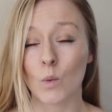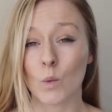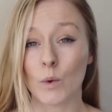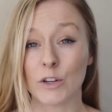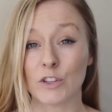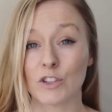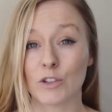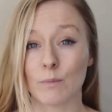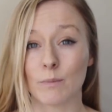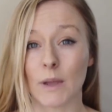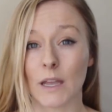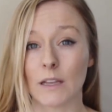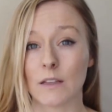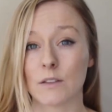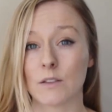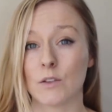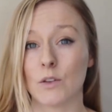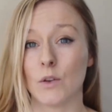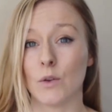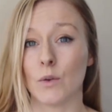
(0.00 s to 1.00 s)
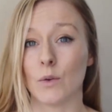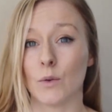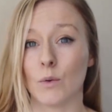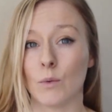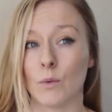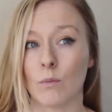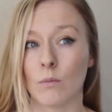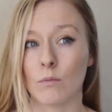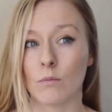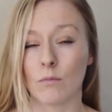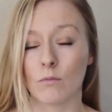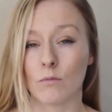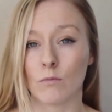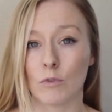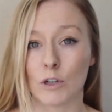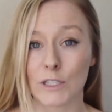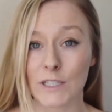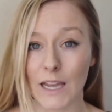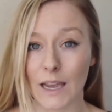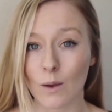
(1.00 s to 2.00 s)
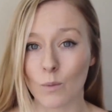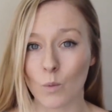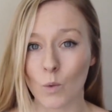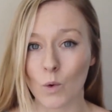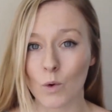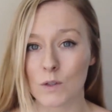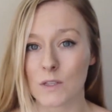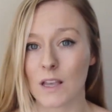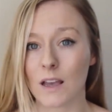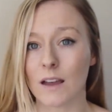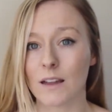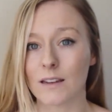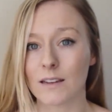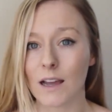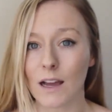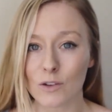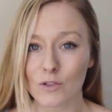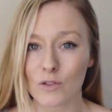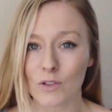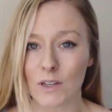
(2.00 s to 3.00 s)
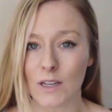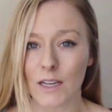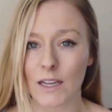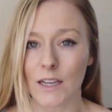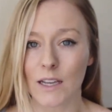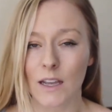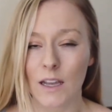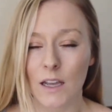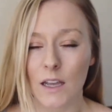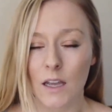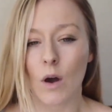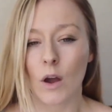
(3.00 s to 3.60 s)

which makes you retain water naturally.